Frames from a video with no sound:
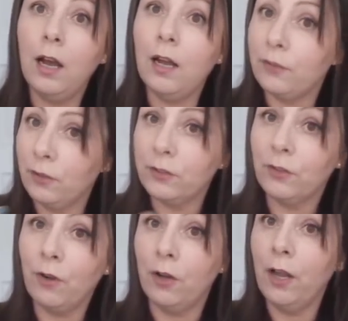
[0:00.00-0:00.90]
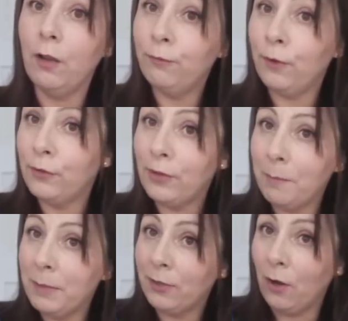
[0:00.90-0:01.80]
as long as I've got no food
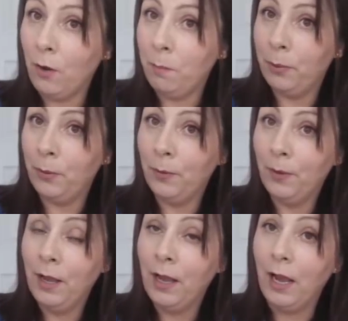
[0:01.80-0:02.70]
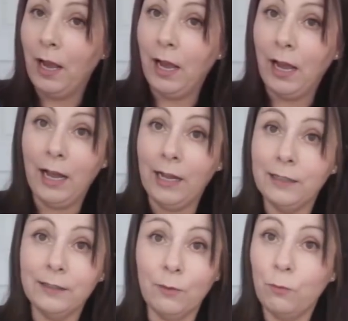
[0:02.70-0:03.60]
down my top,
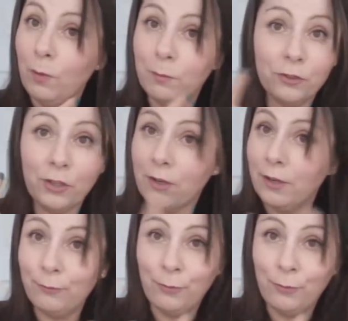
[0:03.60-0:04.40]
and I've wiped the chocolate